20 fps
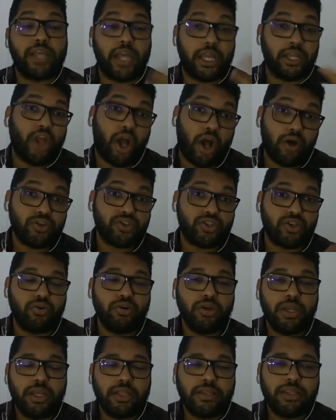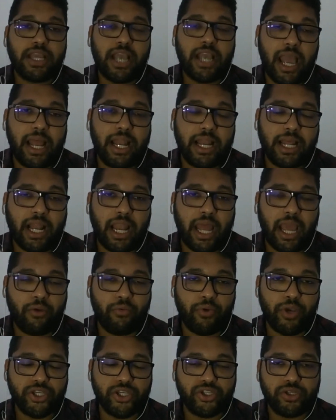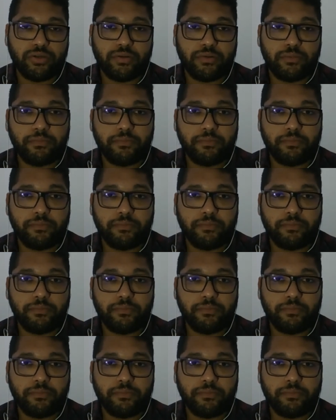and also the Gaelic language.